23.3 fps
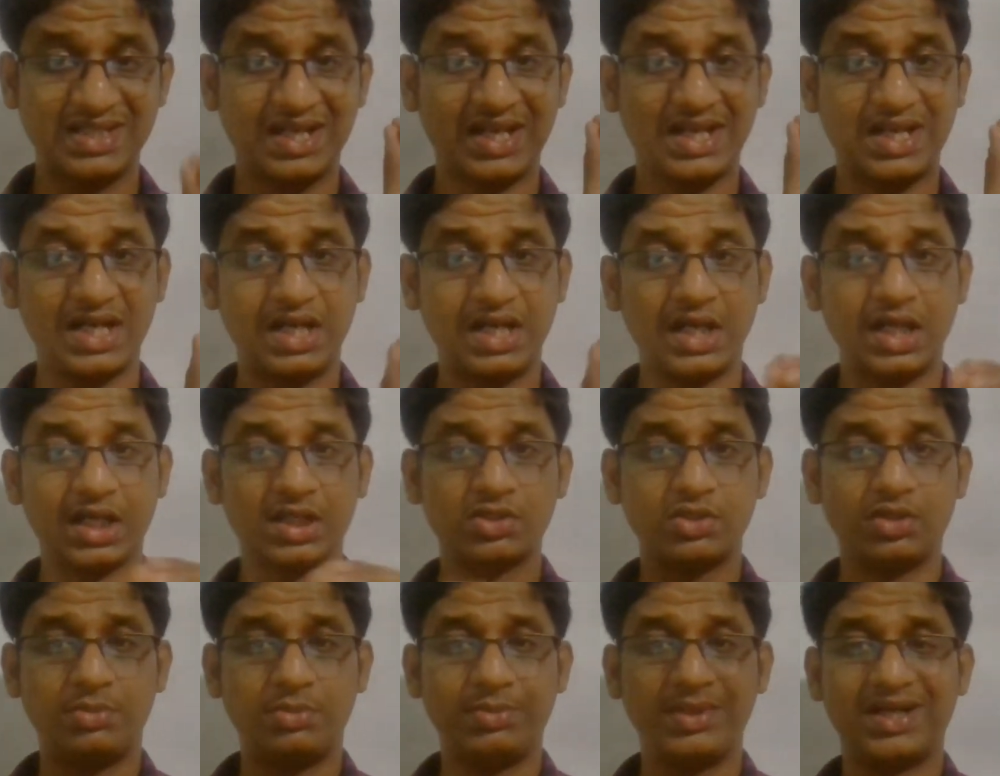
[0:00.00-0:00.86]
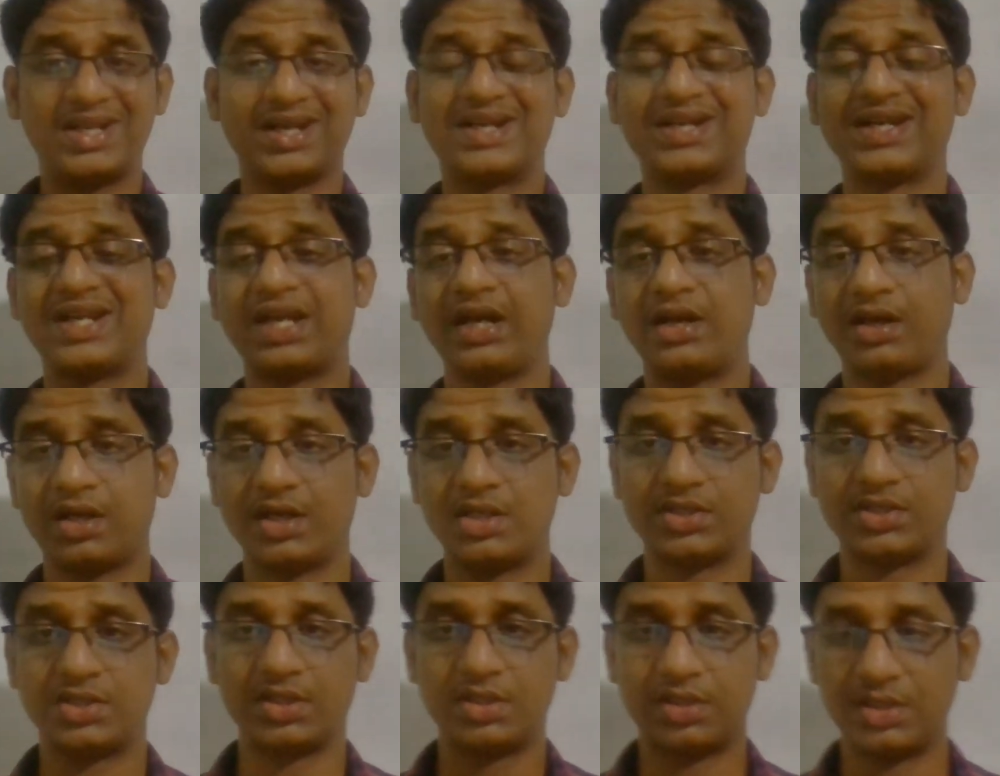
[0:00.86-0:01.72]
Conductometric
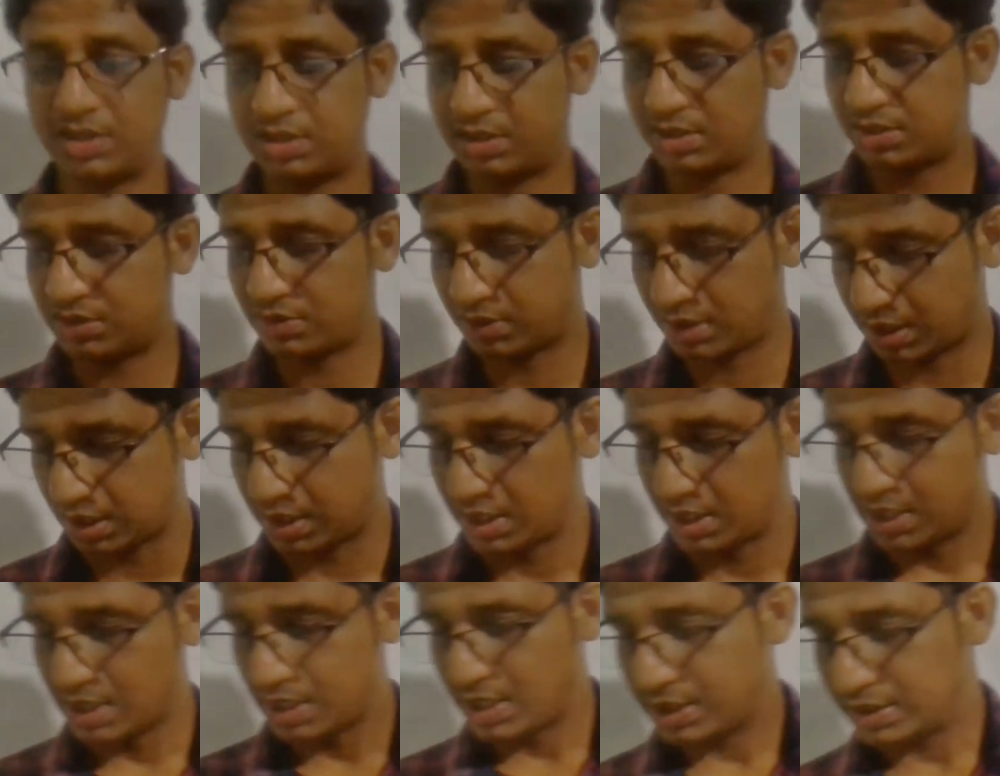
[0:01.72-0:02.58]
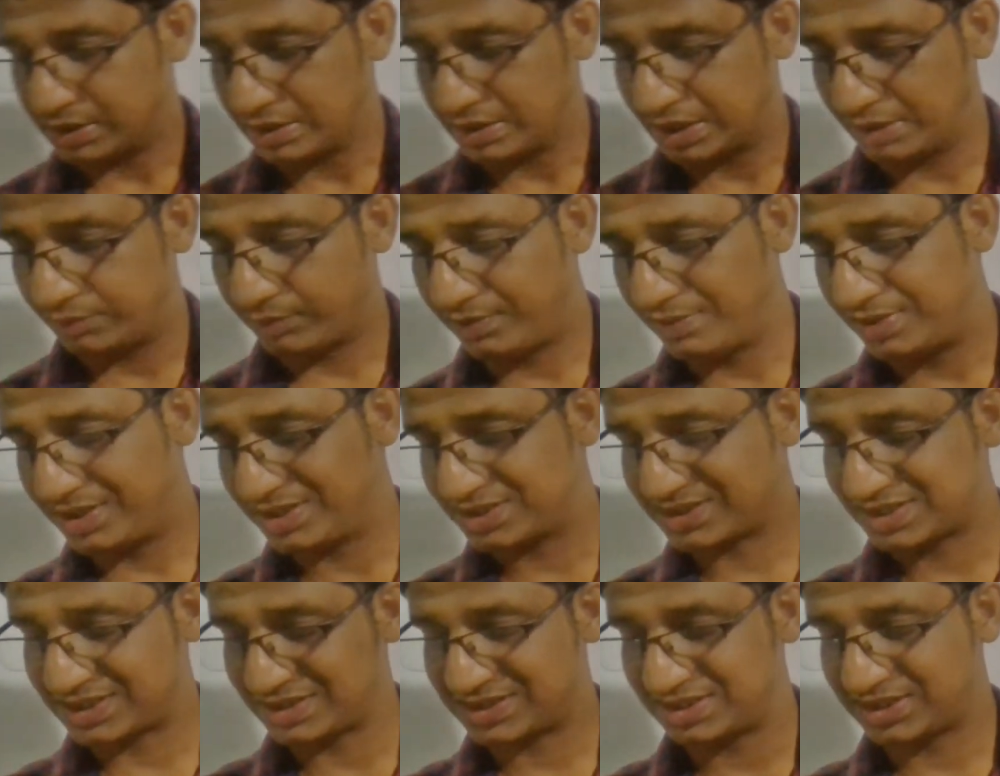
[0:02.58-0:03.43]
titration, okay, that we will
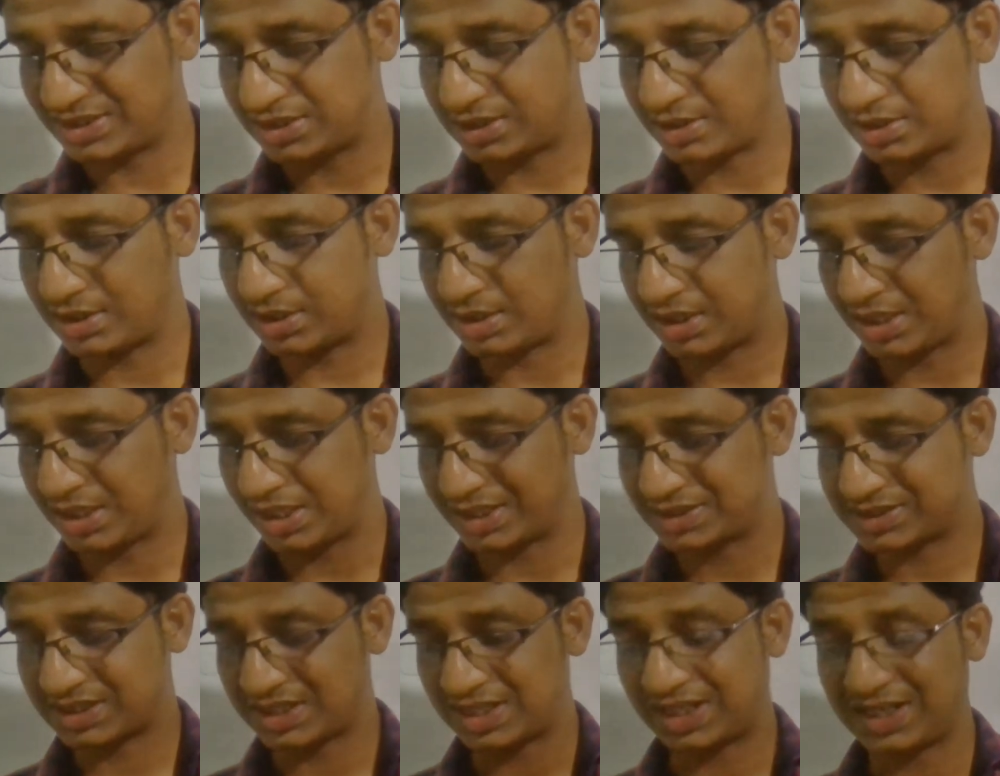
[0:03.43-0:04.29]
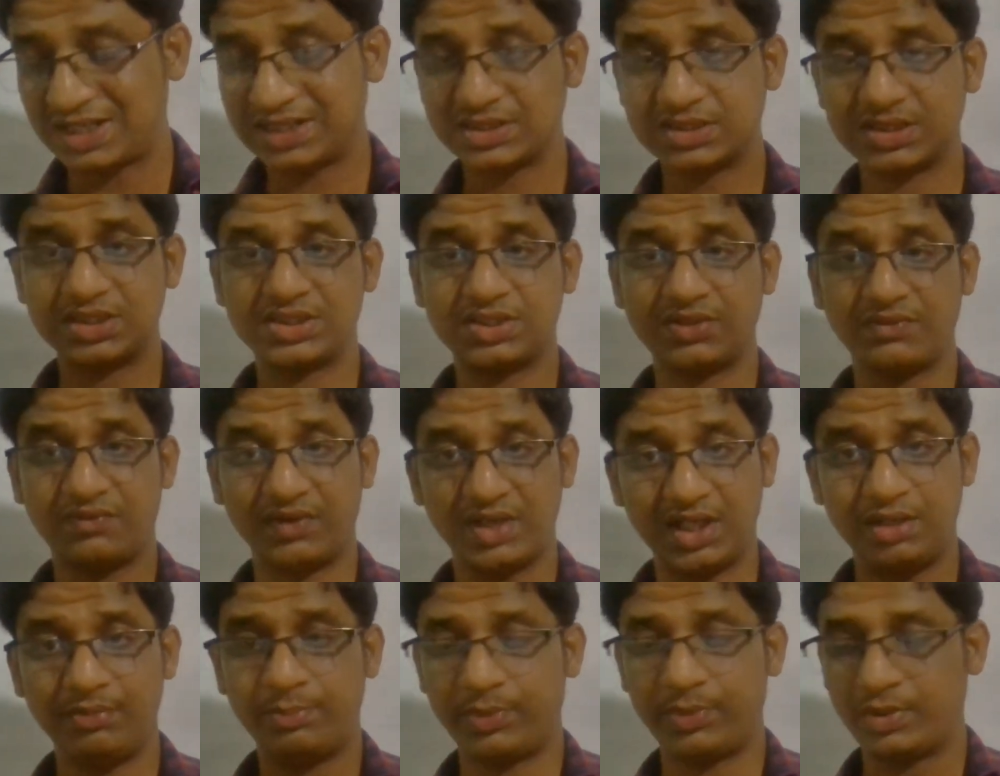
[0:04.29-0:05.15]
discuss in the next class. It's a
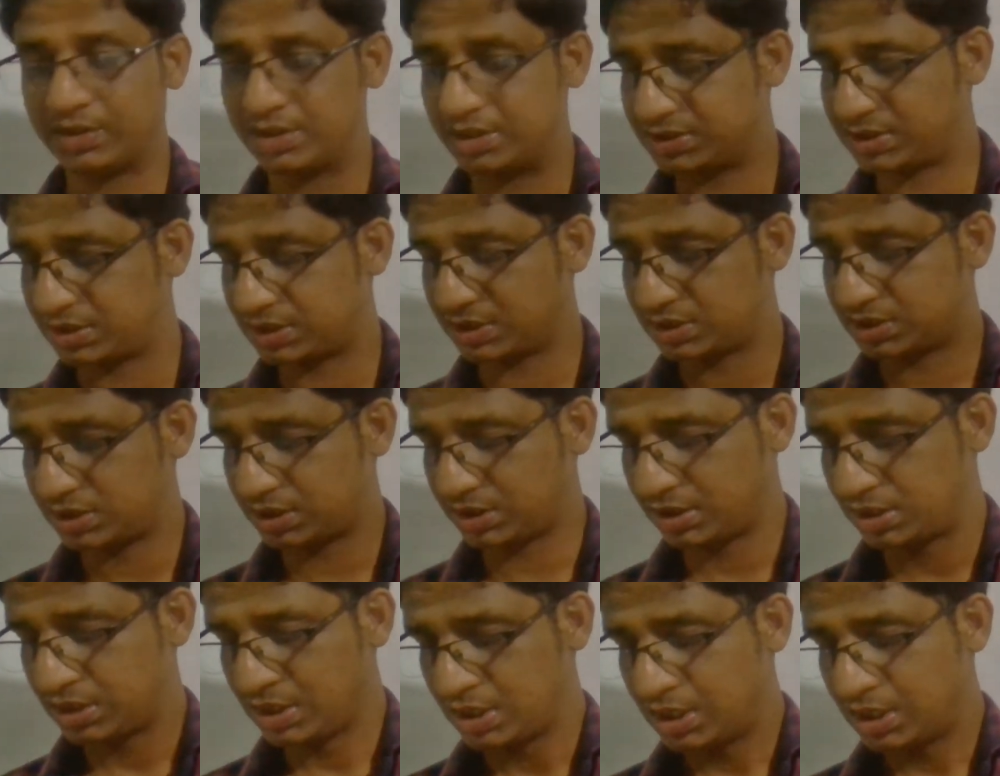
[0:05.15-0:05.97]
very important session.